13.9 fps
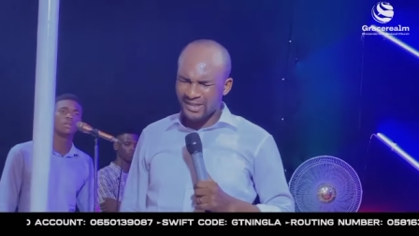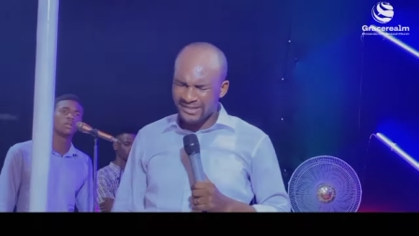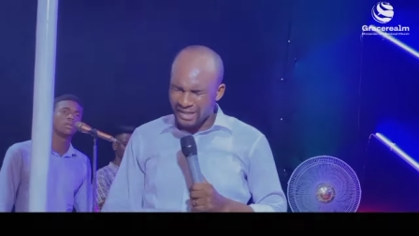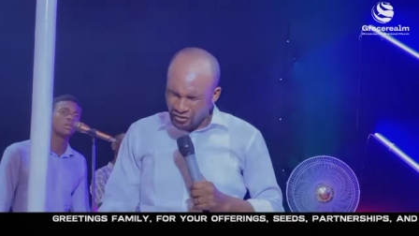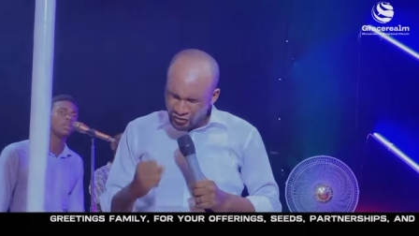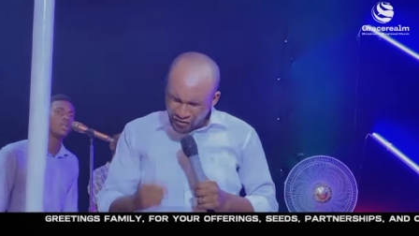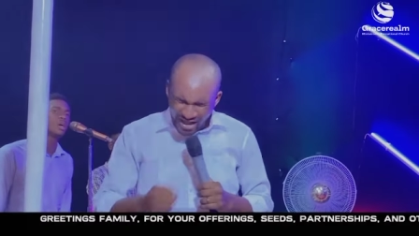
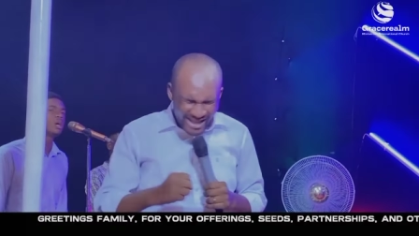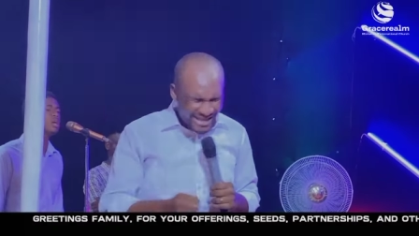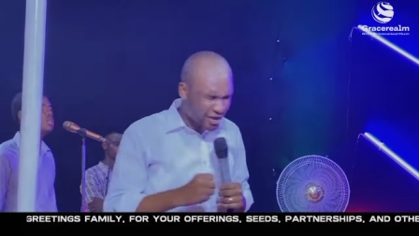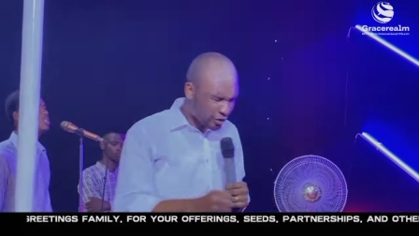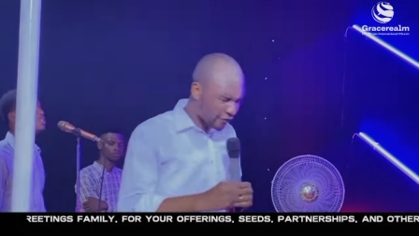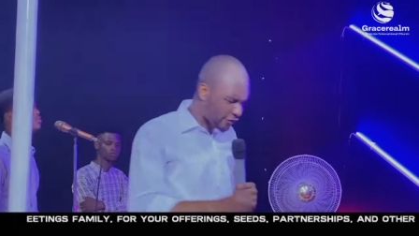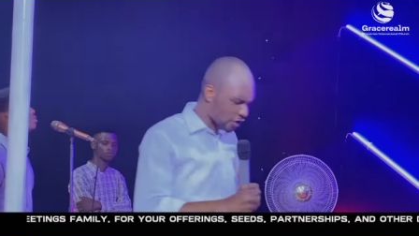The
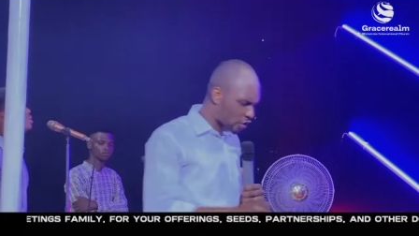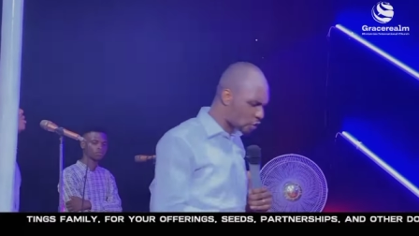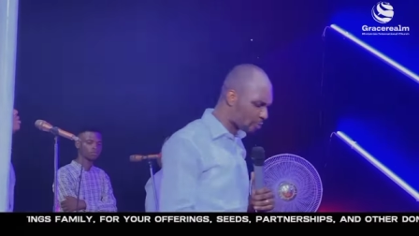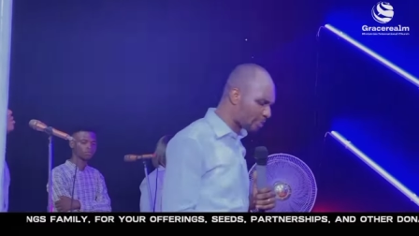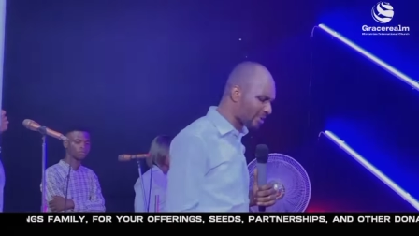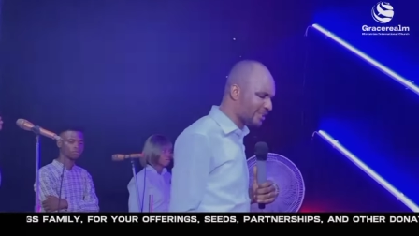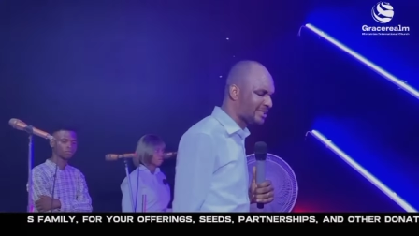fire of your
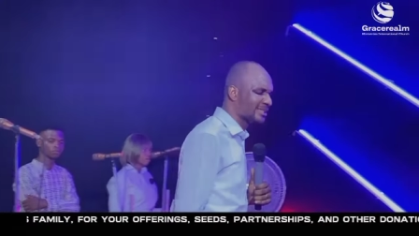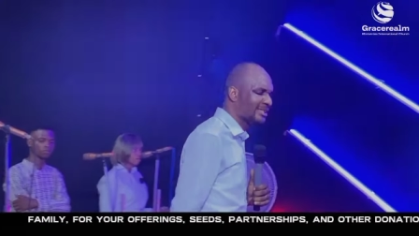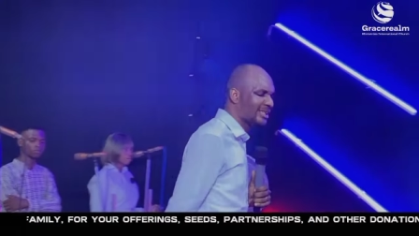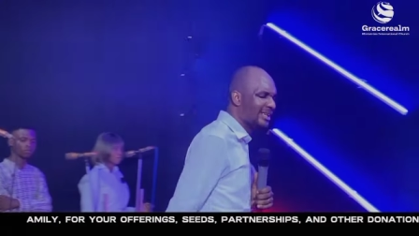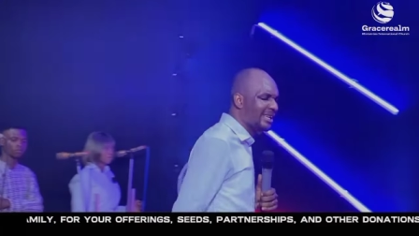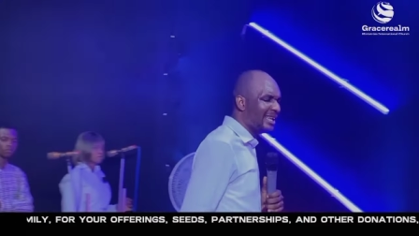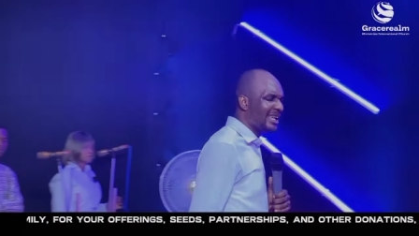spirit.
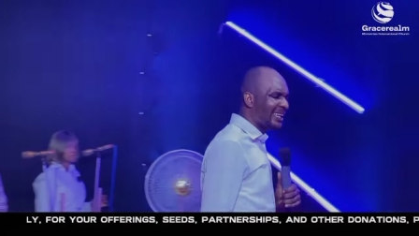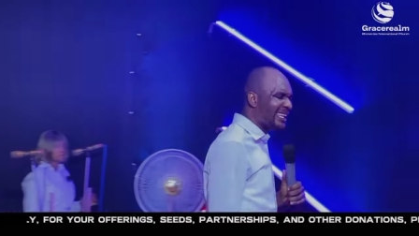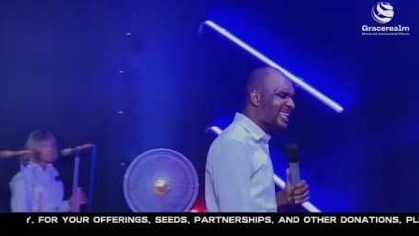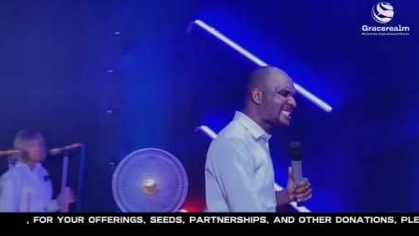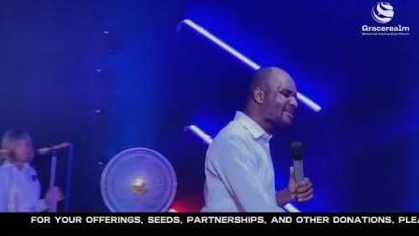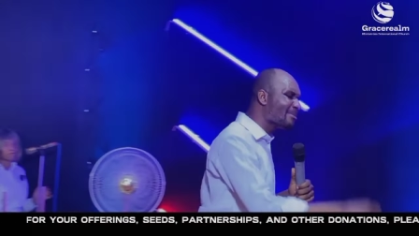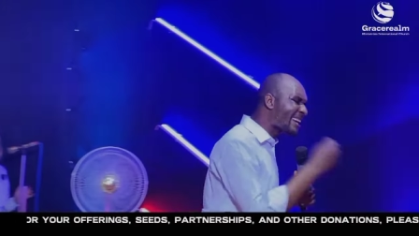
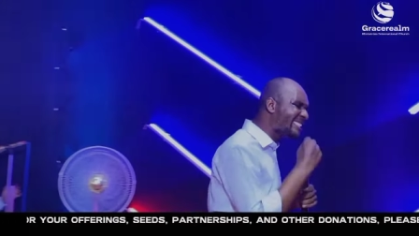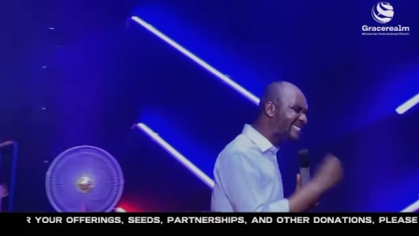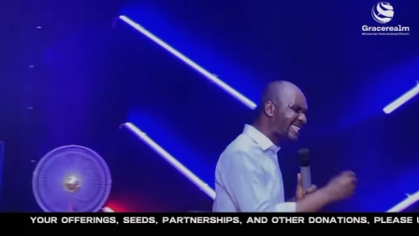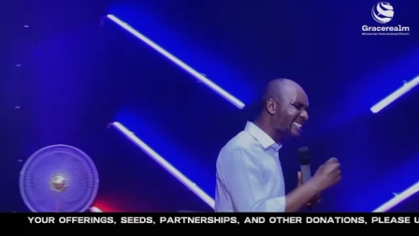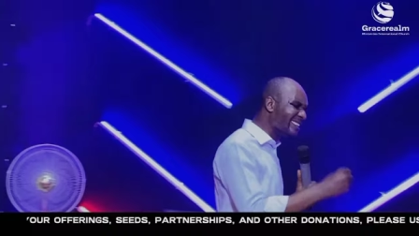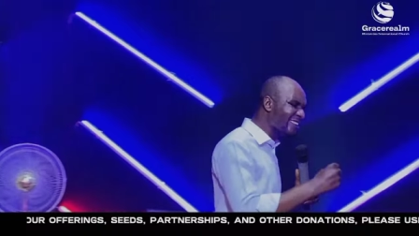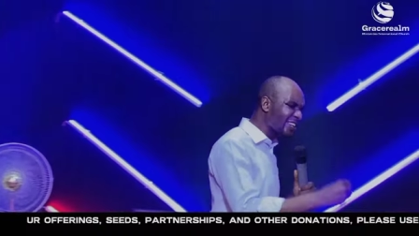Let my
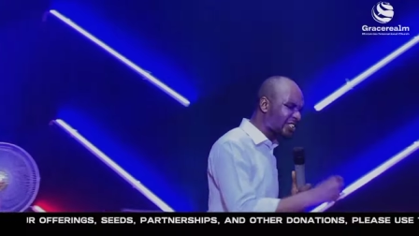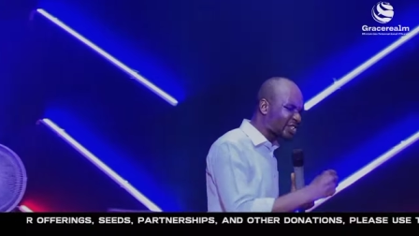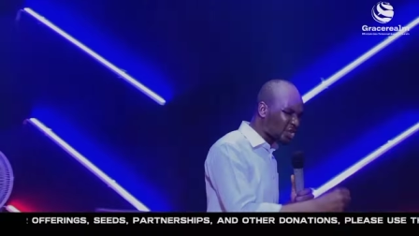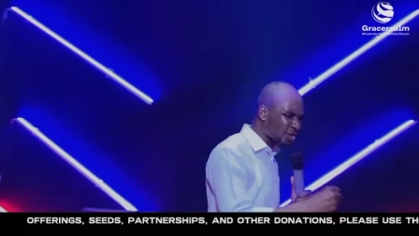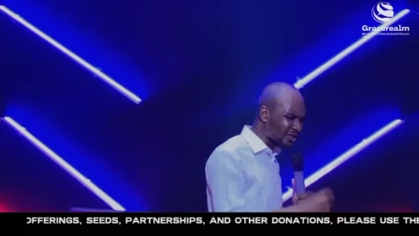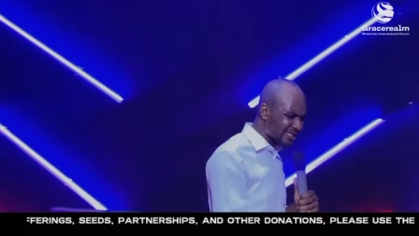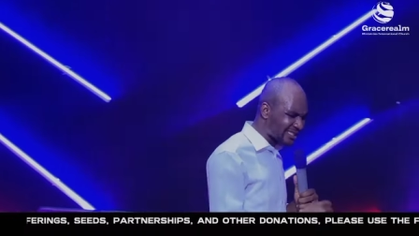
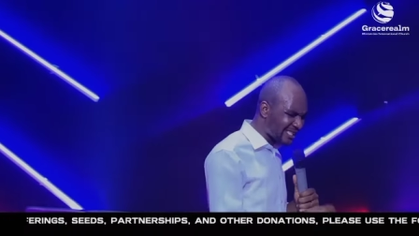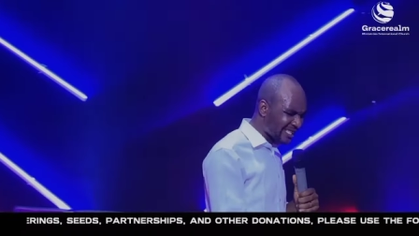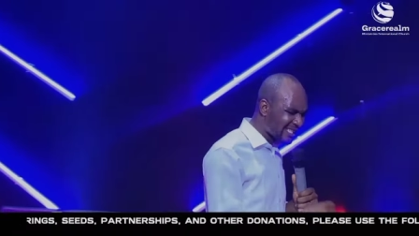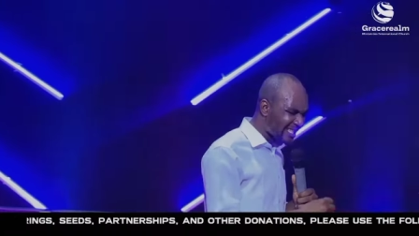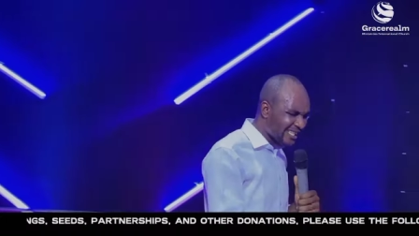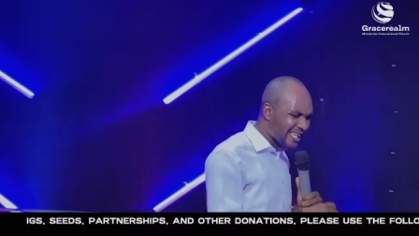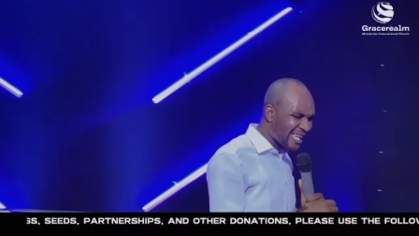generation
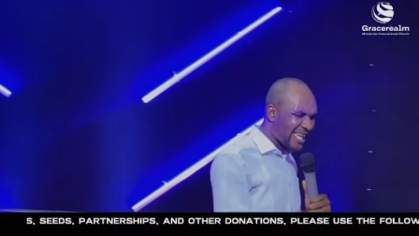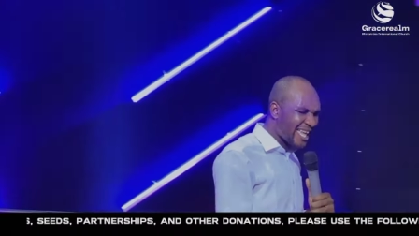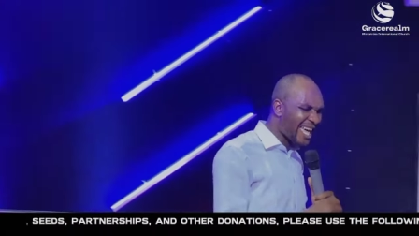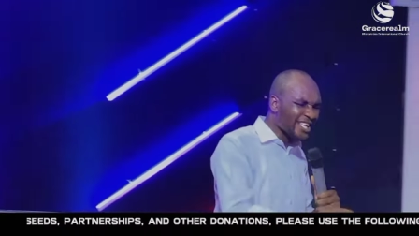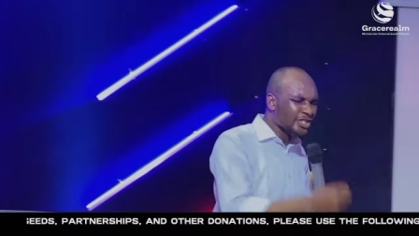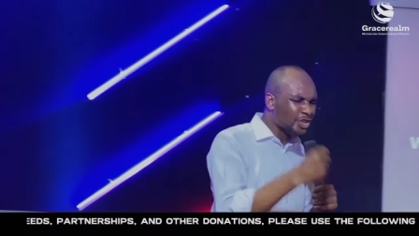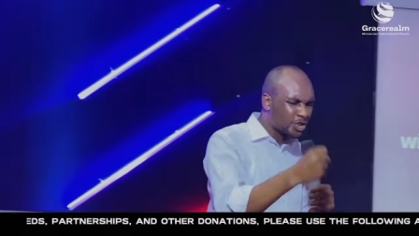
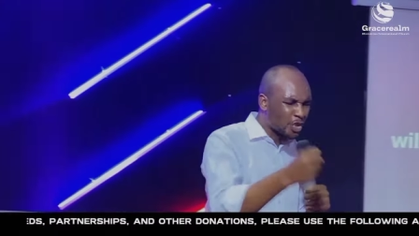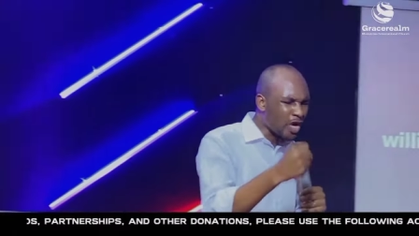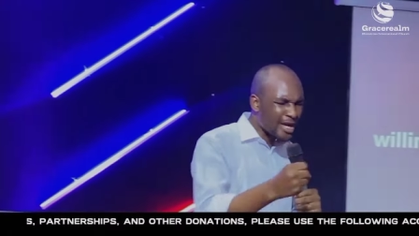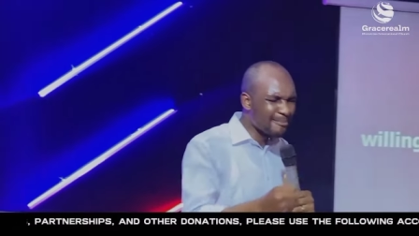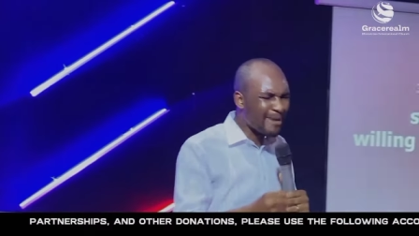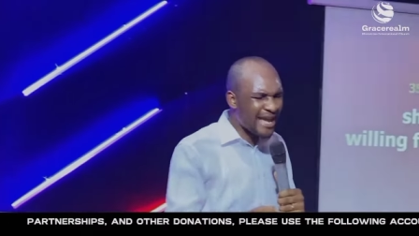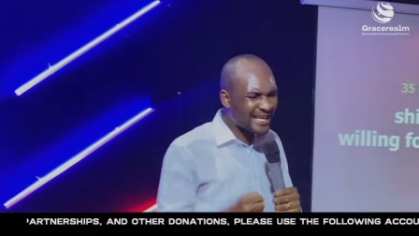
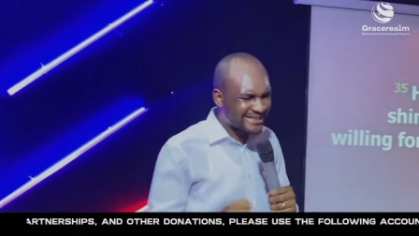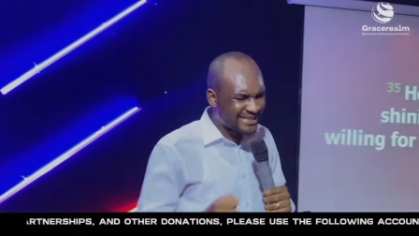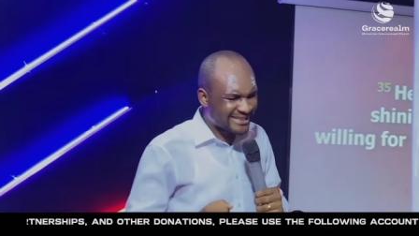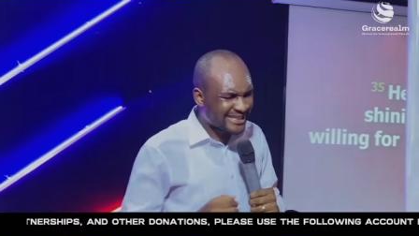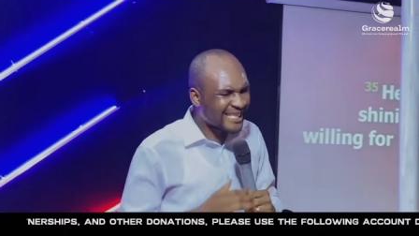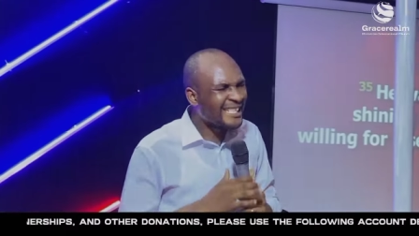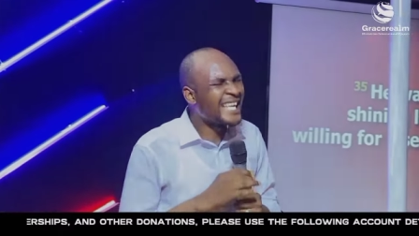enjoy my
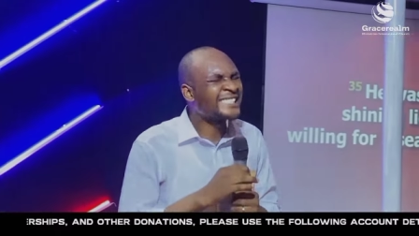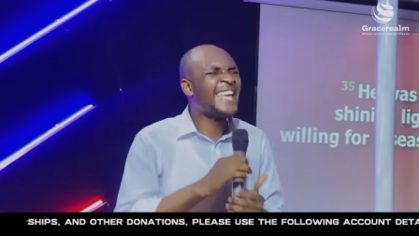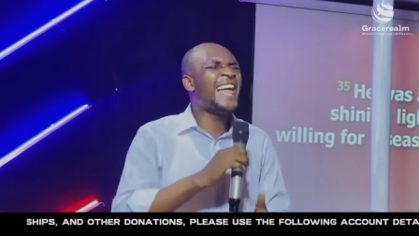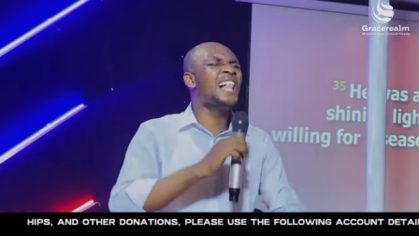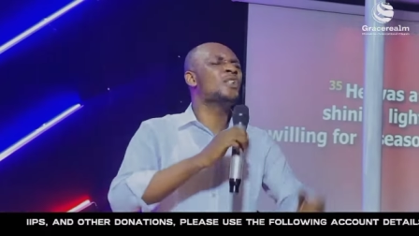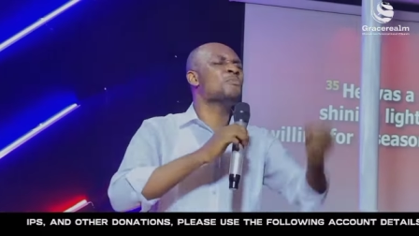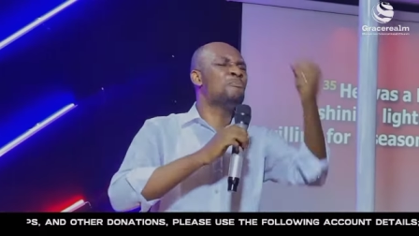existence. Let
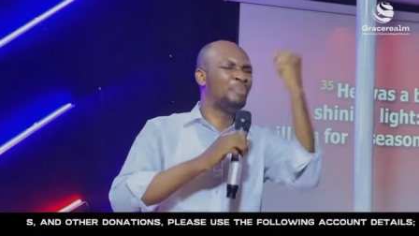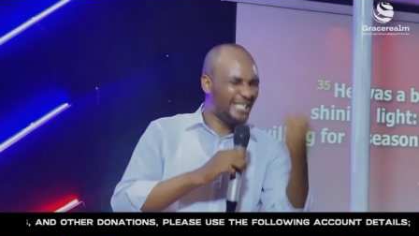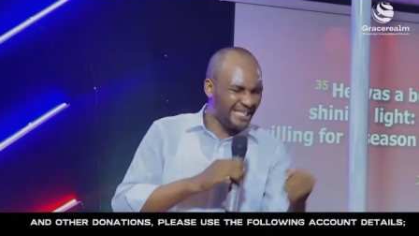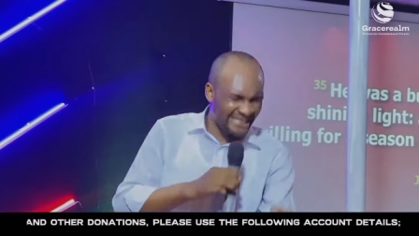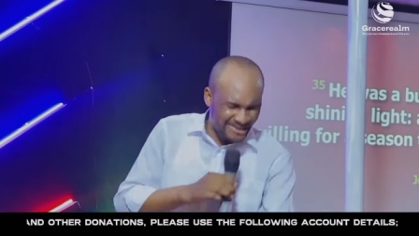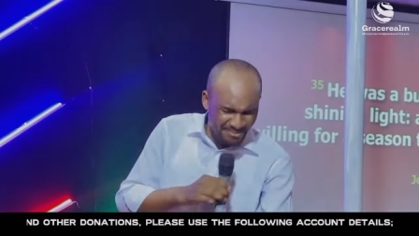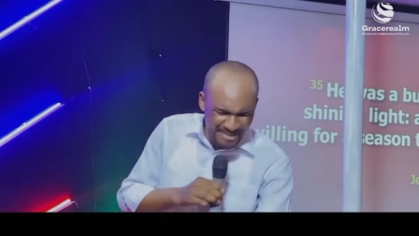hell bleed